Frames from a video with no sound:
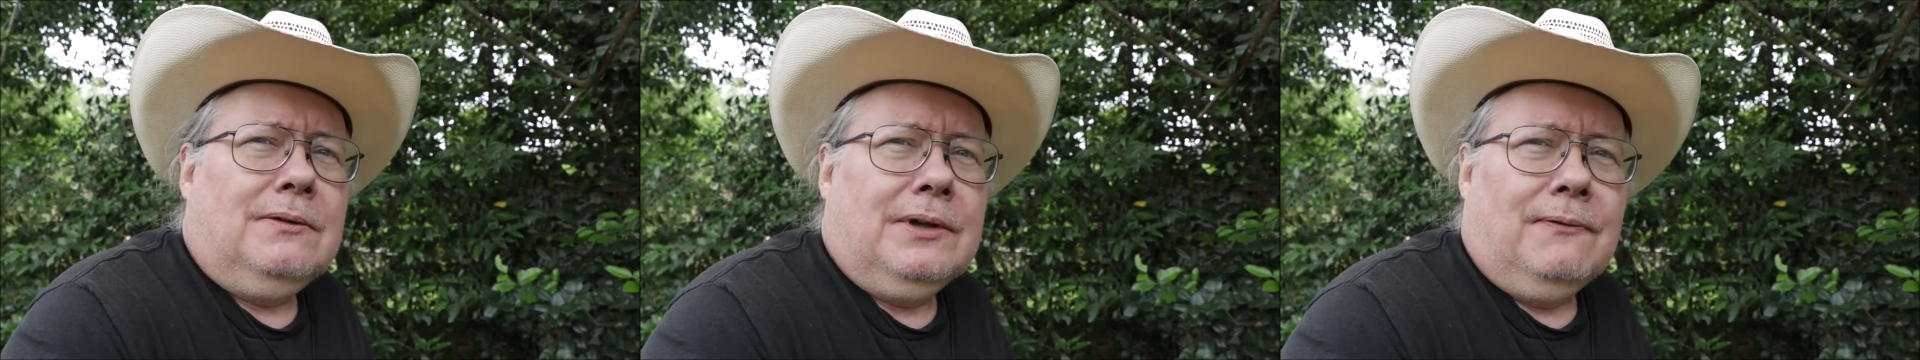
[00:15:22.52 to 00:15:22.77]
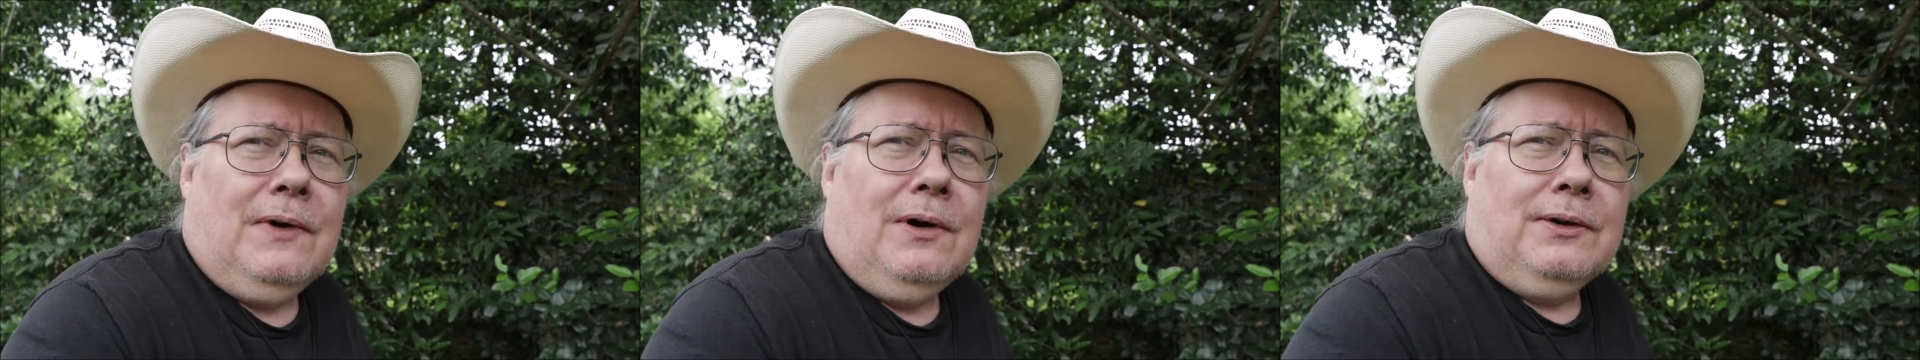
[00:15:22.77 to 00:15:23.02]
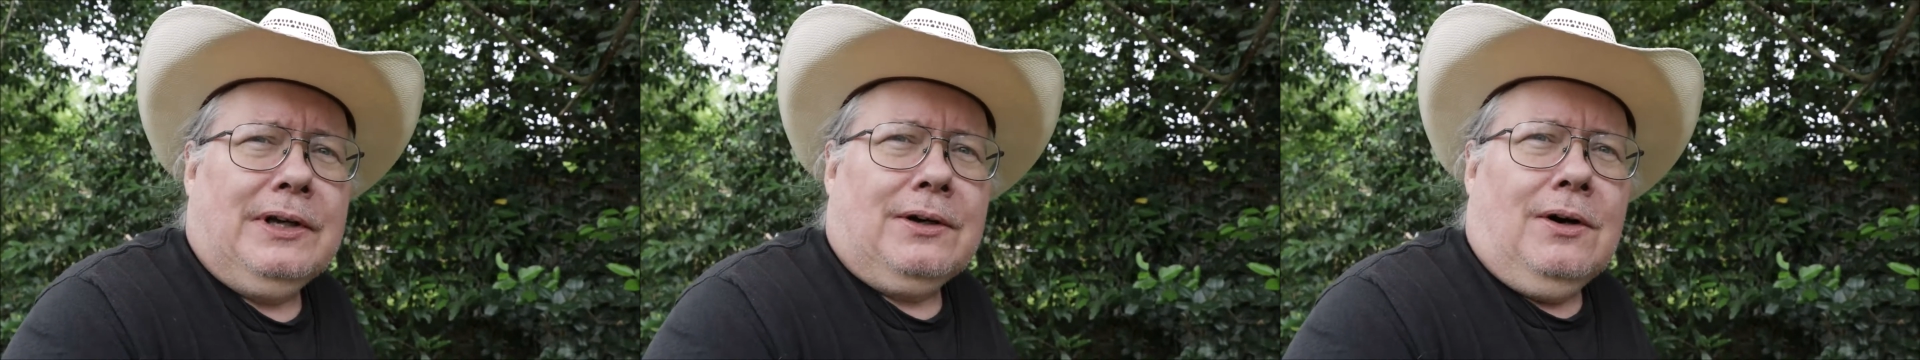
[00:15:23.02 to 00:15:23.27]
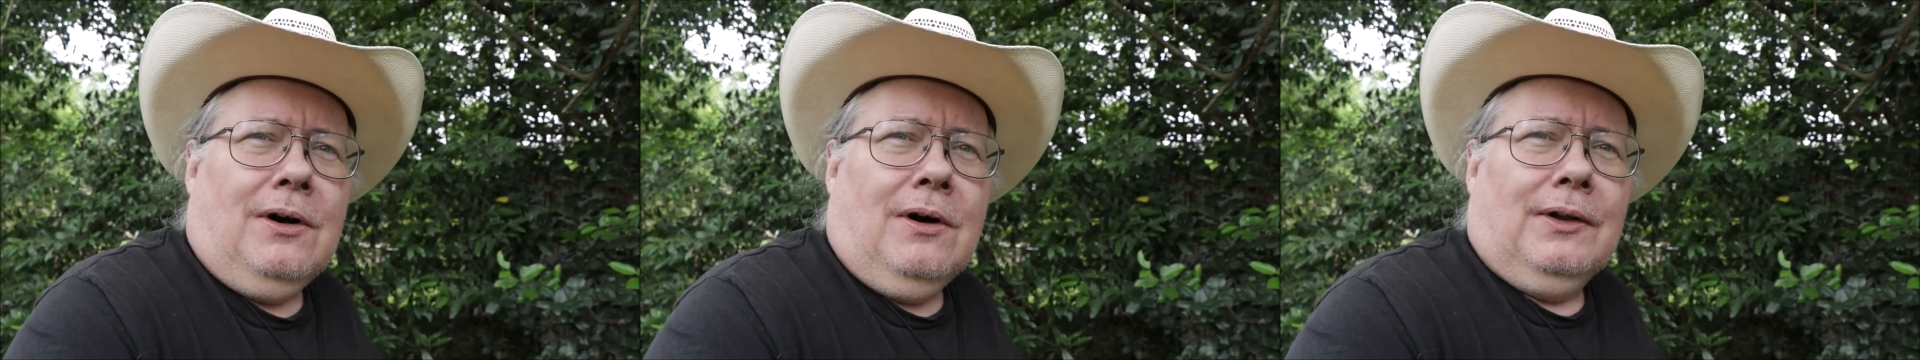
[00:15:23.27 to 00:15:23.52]
follow that
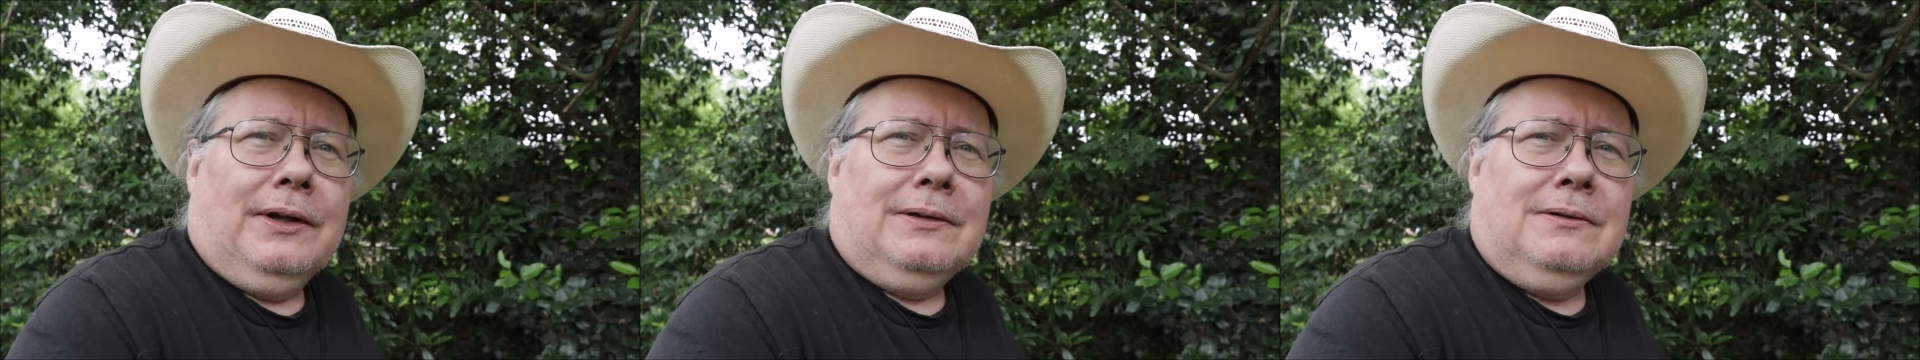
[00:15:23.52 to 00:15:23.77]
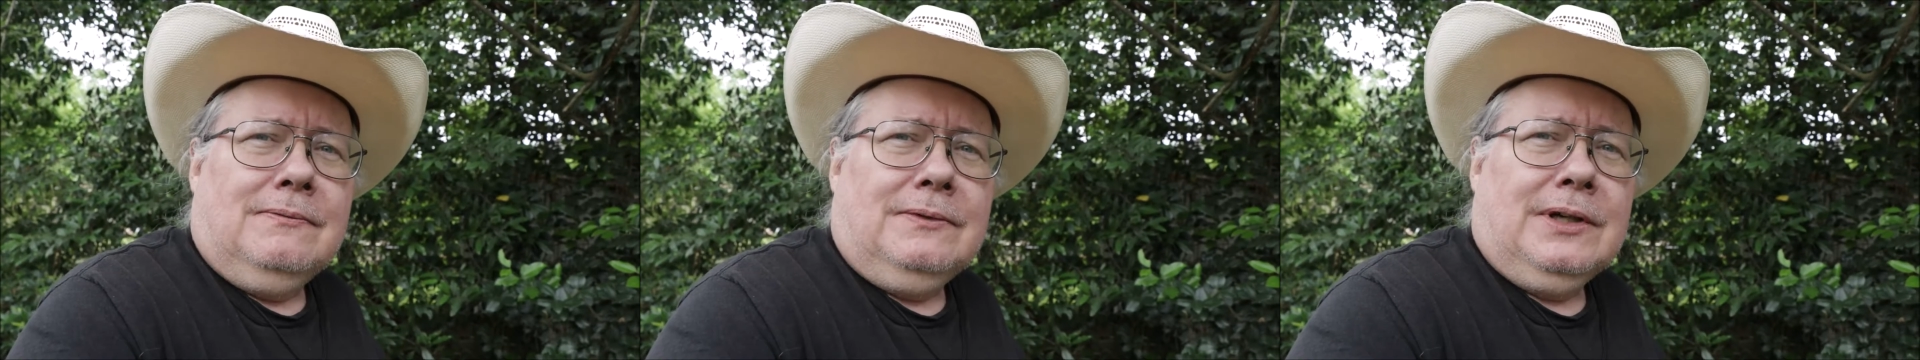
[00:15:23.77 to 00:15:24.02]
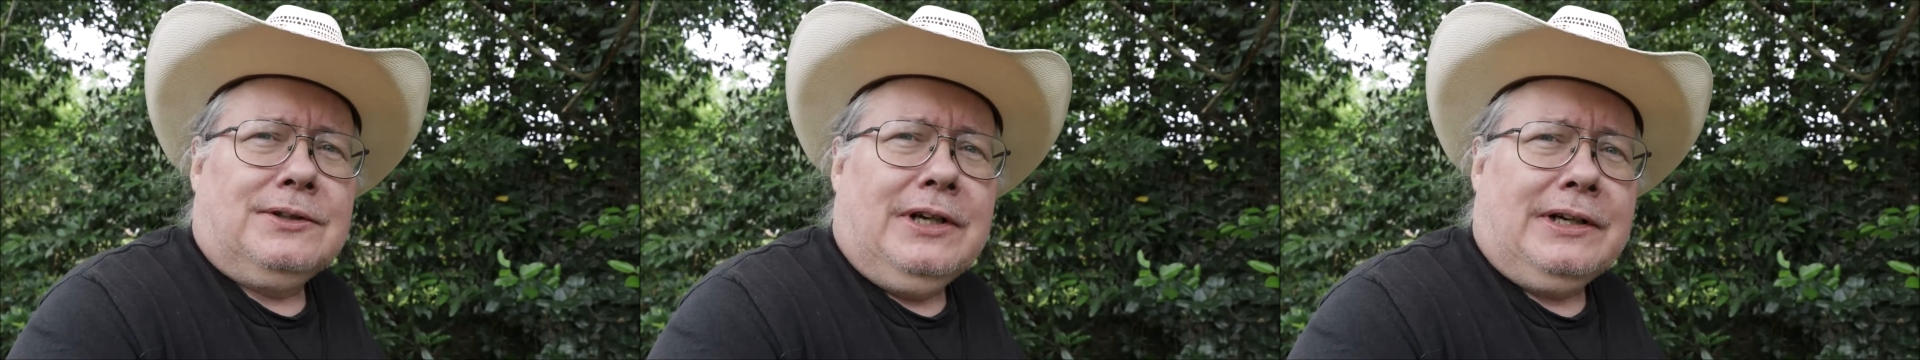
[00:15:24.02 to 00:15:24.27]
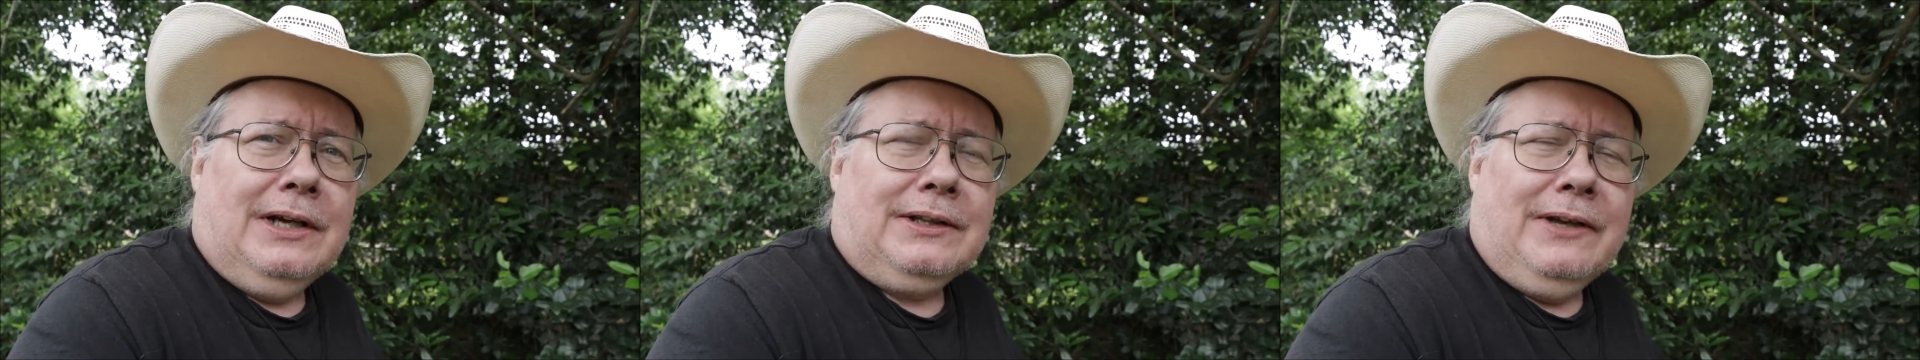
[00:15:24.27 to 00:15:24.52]
calling.
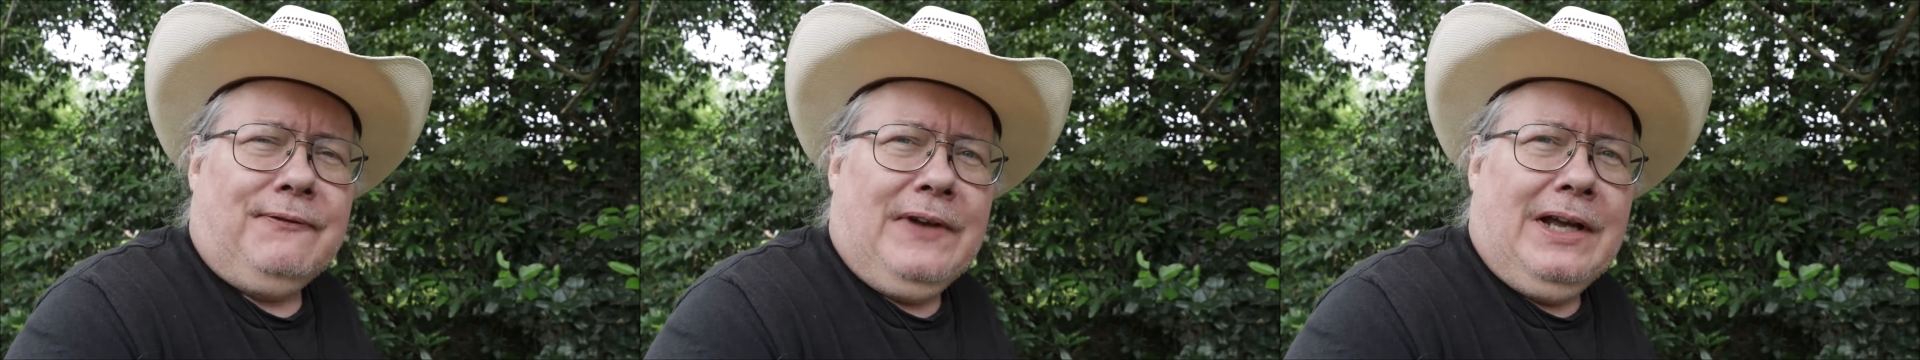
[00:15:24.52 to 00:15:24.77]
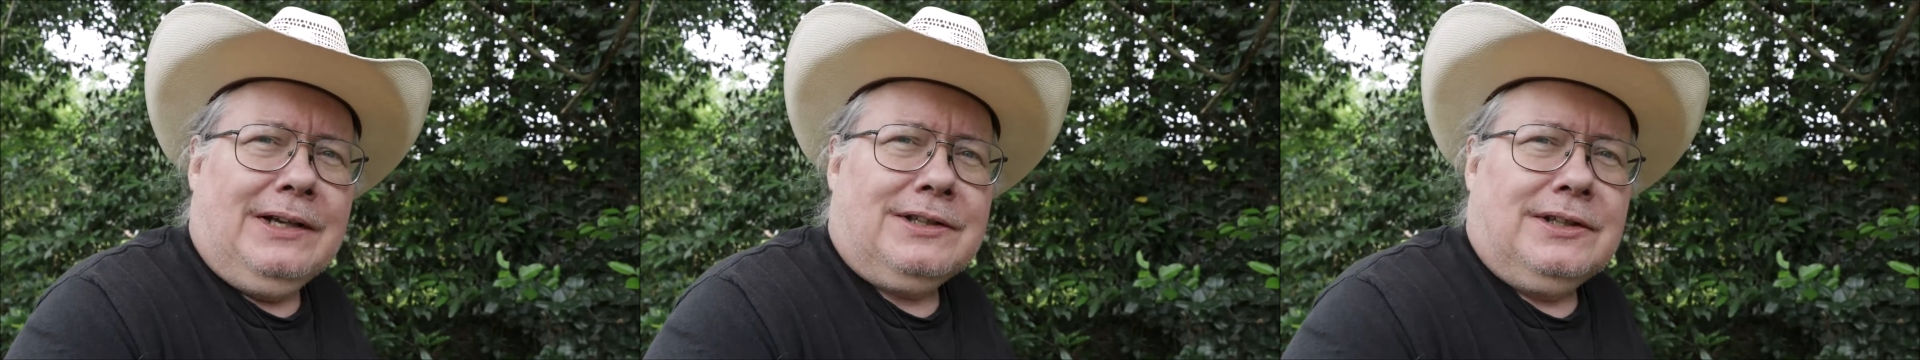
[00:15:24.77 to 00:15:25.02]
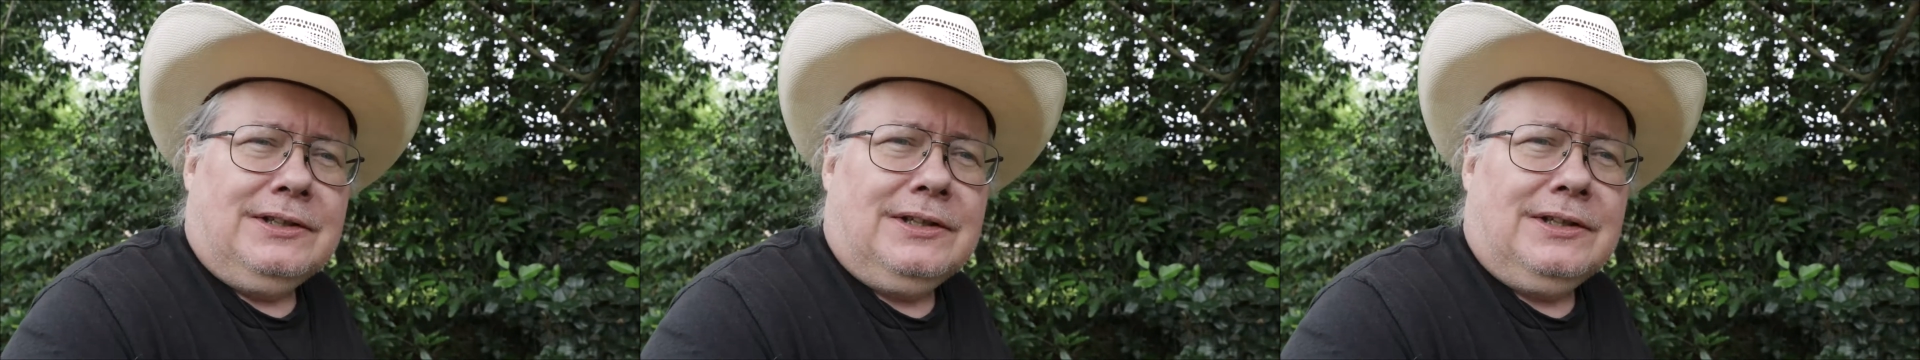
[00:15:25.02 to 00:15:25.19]
Check out that fantasy.